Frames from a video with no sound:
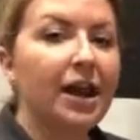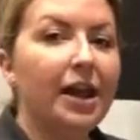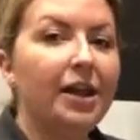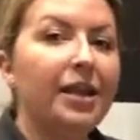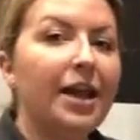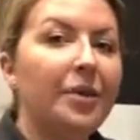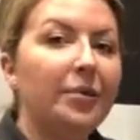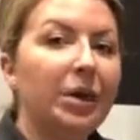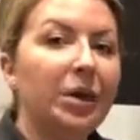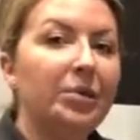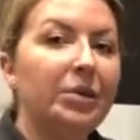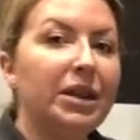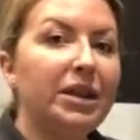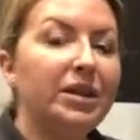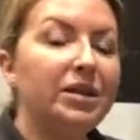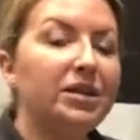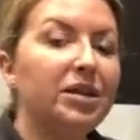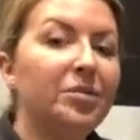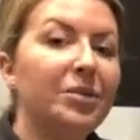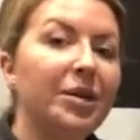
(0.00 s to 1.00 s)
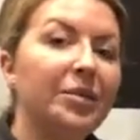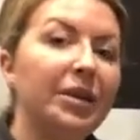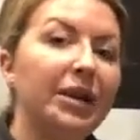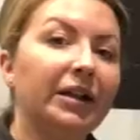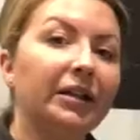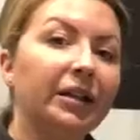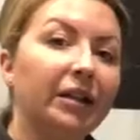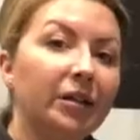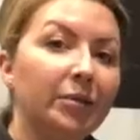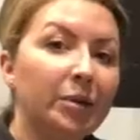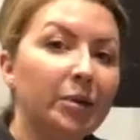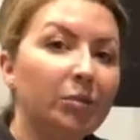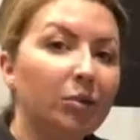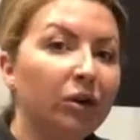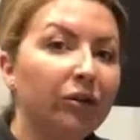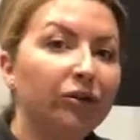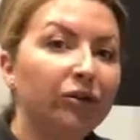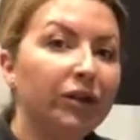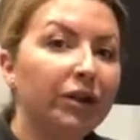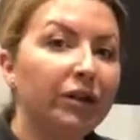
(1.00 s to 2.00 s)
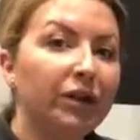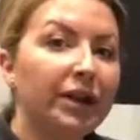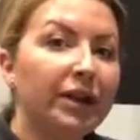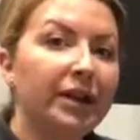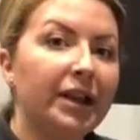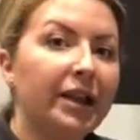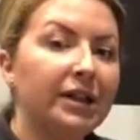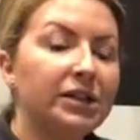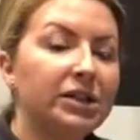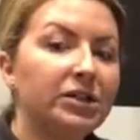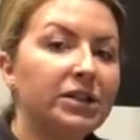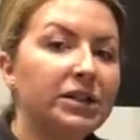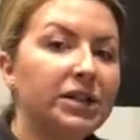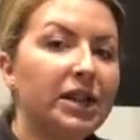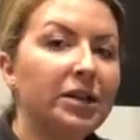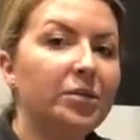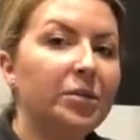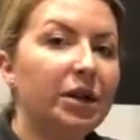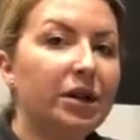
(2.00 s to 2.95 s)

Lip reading: and that might mean that there might be a little bit more fluid in that dosing,